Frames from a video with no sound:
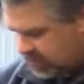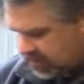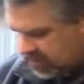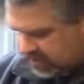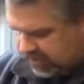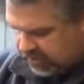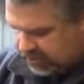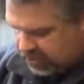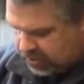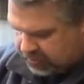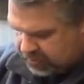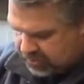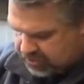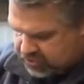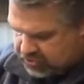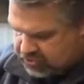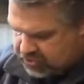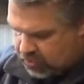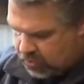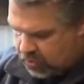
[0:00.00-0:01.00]
little bit
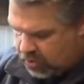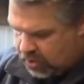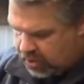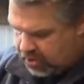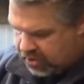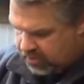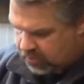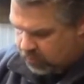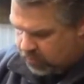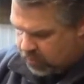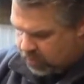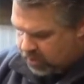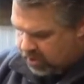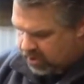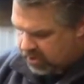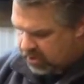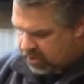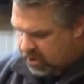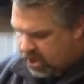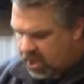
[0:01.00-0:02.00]
scored and
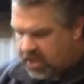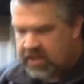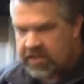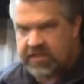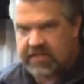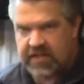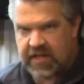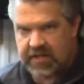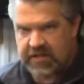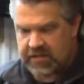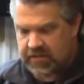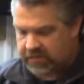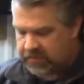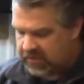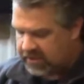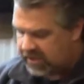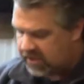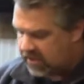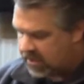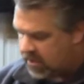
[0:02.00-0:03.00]
worn. Not
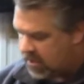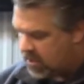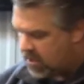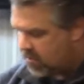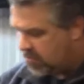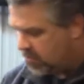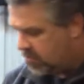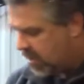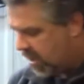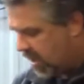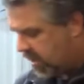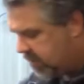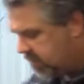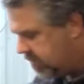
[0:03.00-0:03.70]
excessively, but